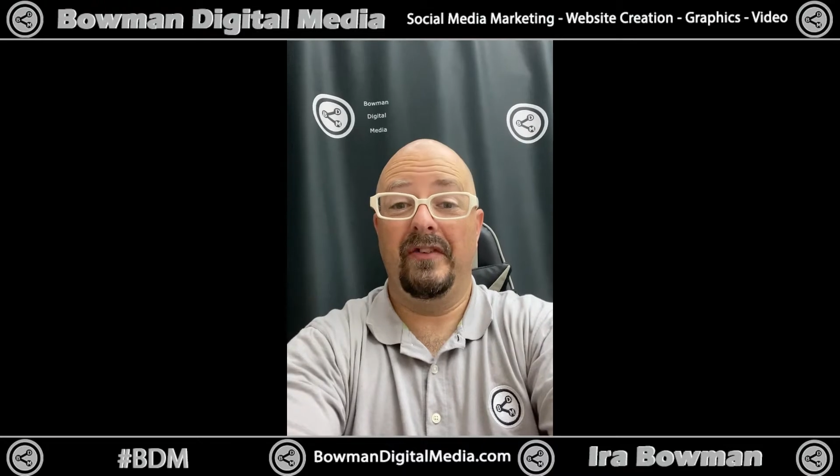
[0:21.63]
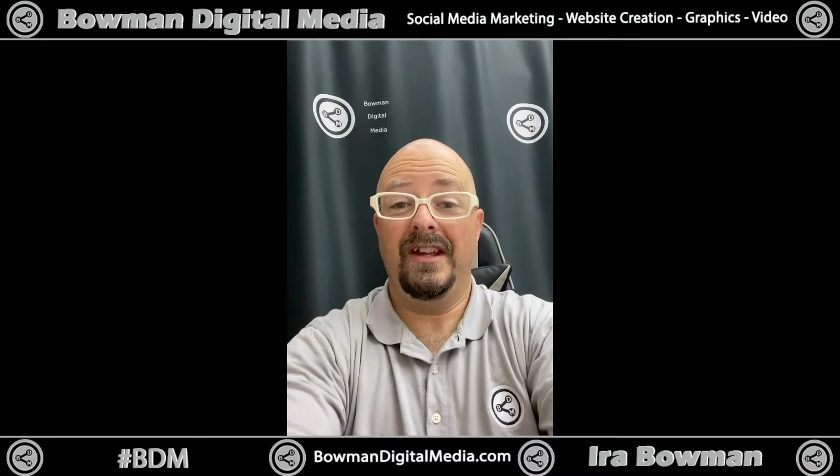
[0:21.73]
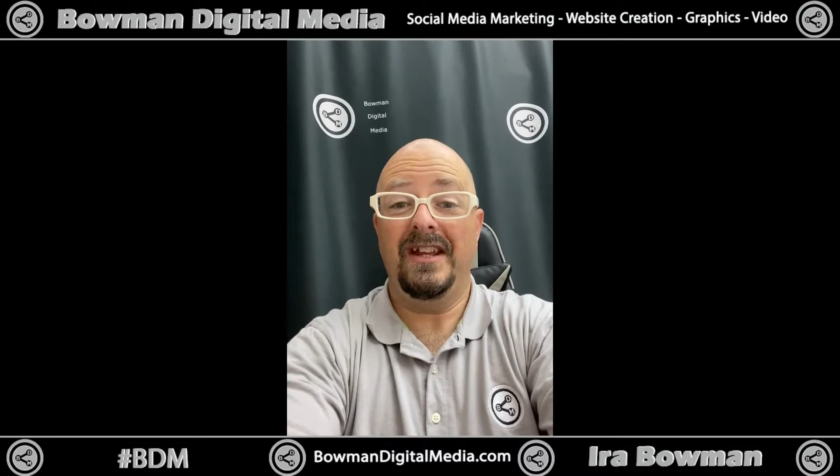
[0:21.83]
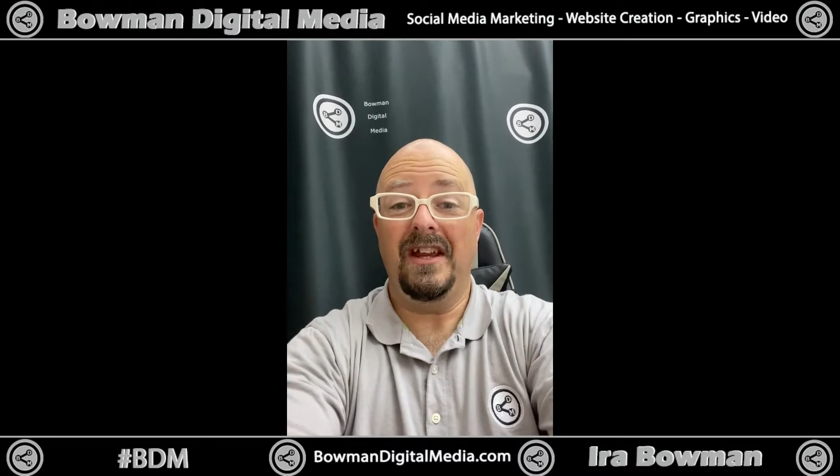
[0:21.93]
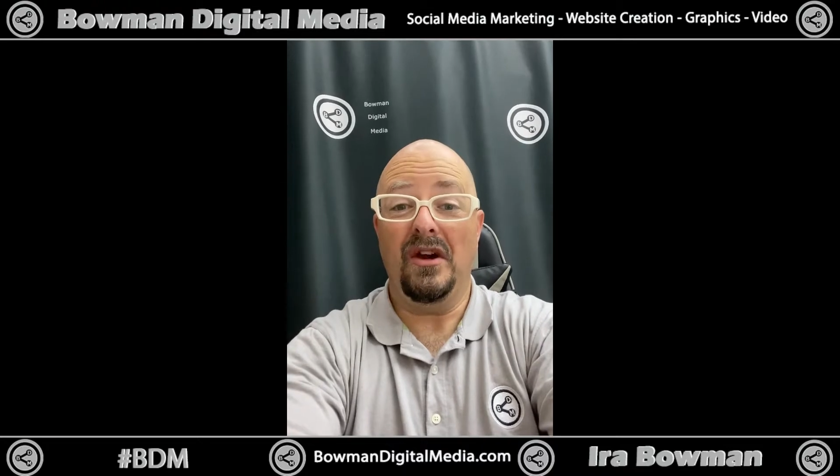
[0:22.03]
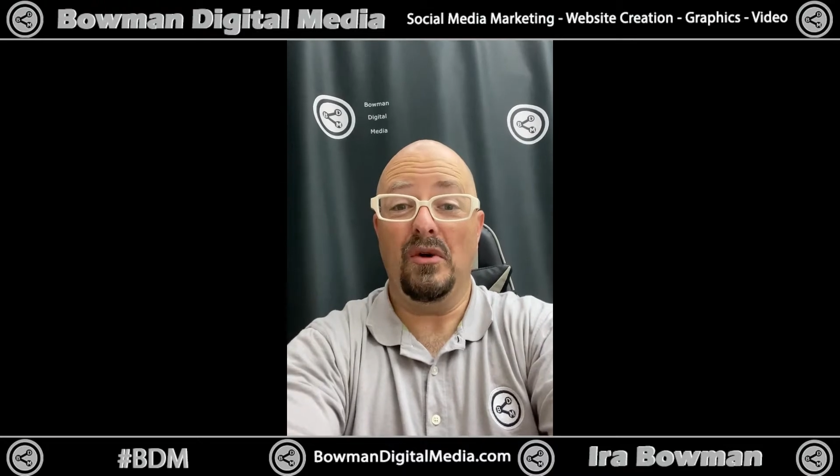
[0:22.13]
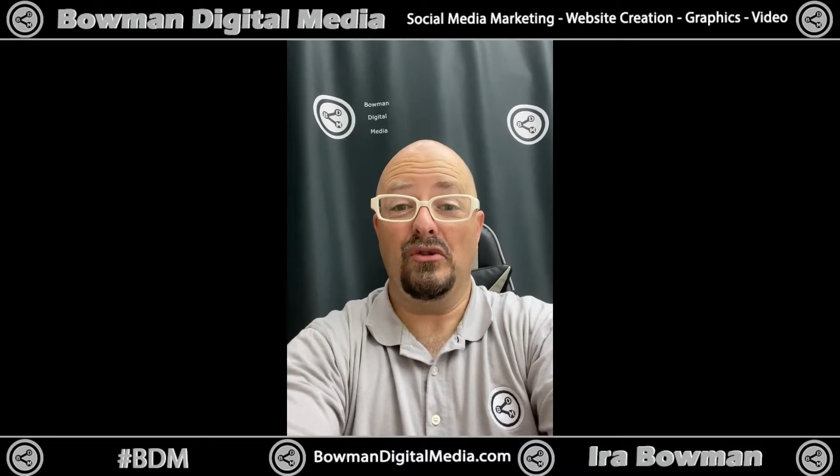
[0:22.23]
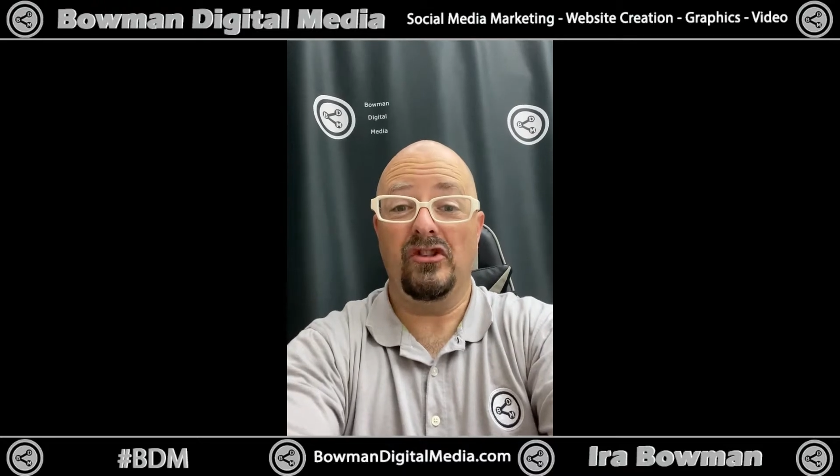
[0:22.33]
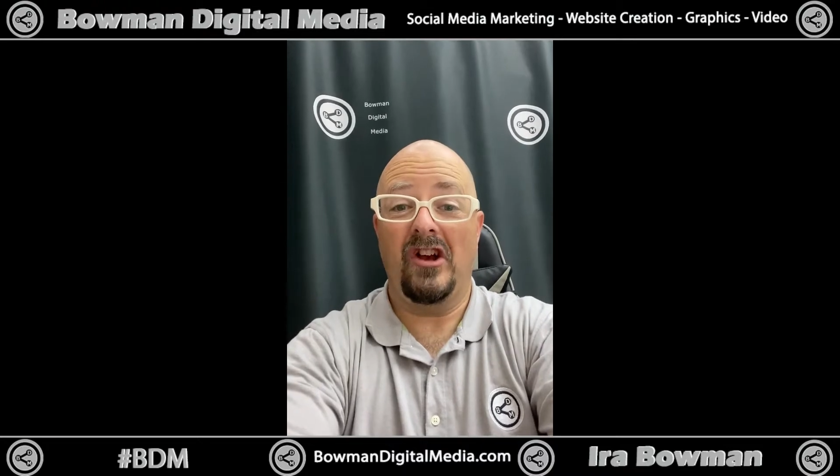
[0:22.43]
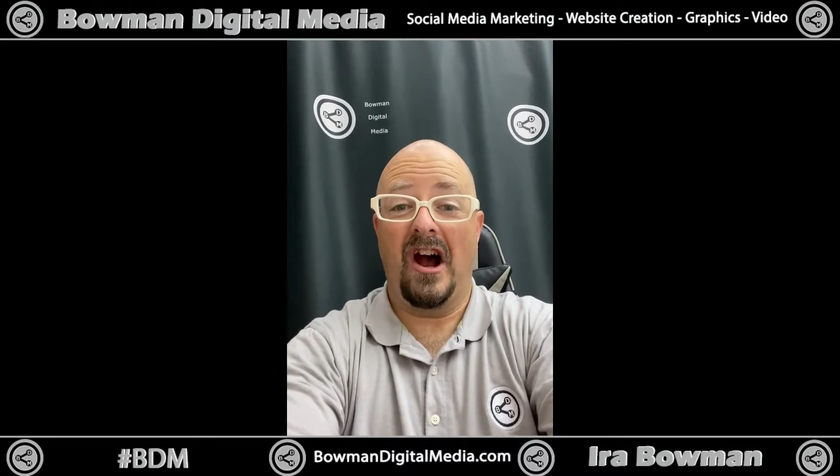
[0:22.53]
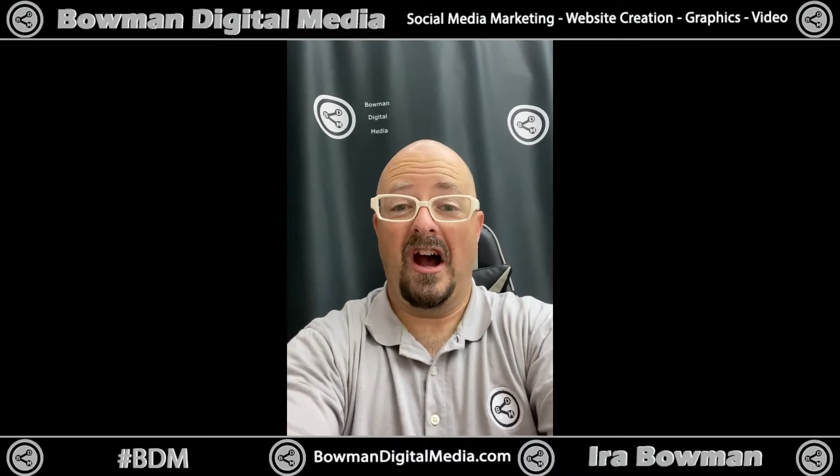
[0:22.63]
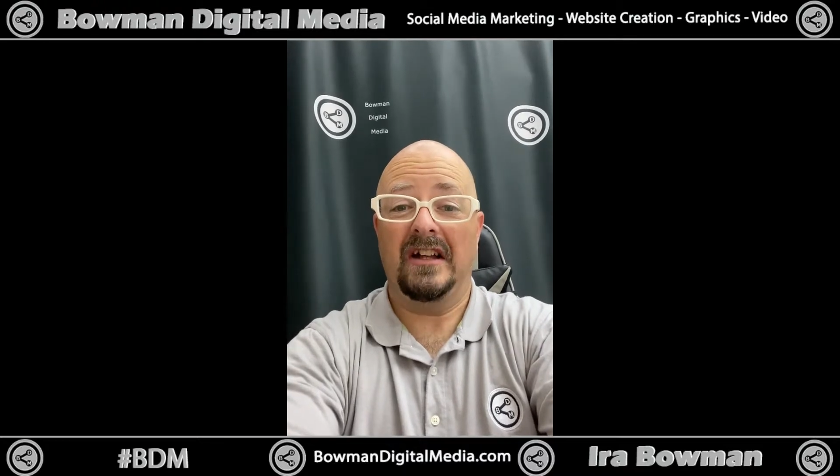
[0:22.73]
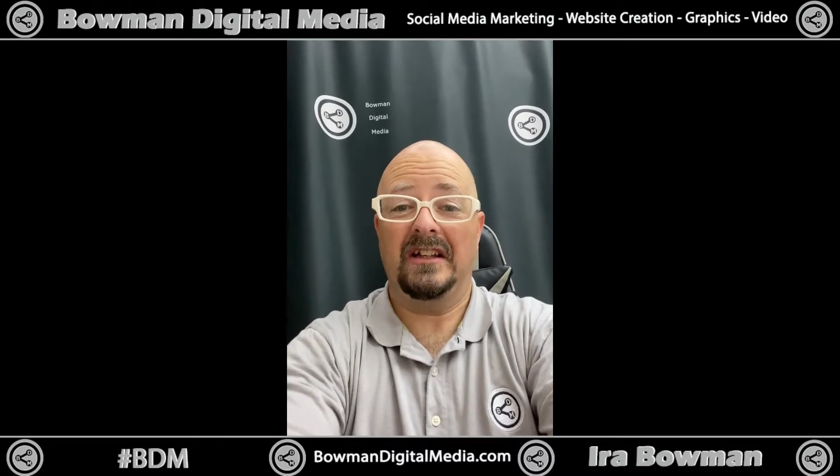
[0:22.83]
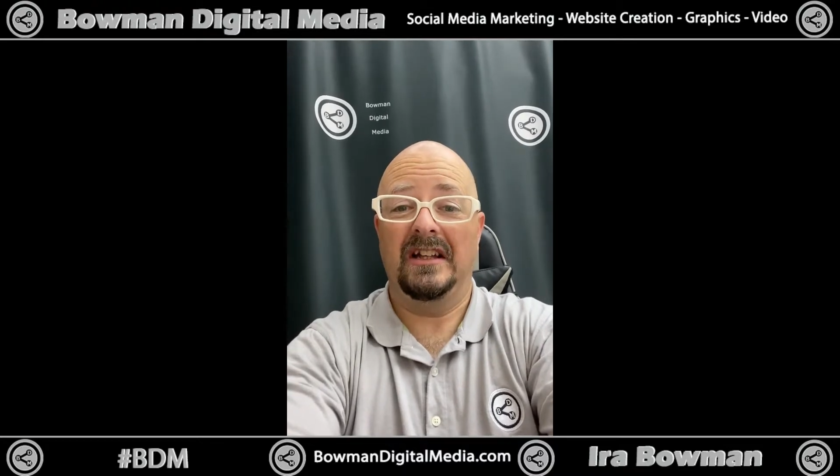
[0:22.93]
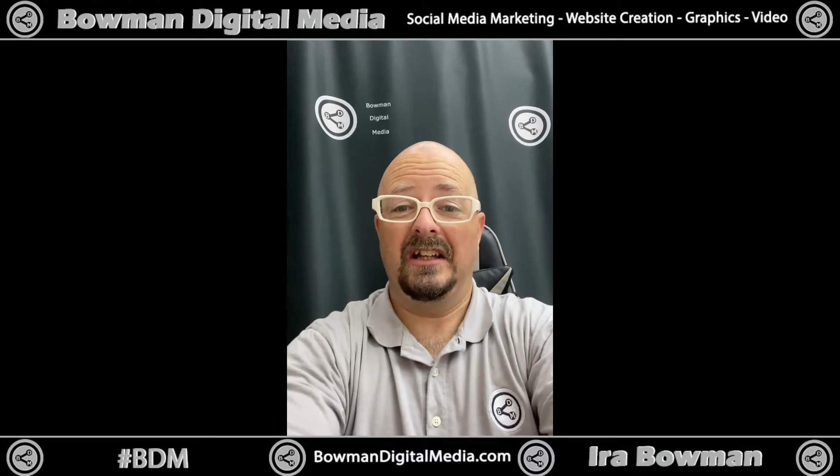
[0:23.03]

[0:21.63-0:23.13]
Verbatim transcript: video shot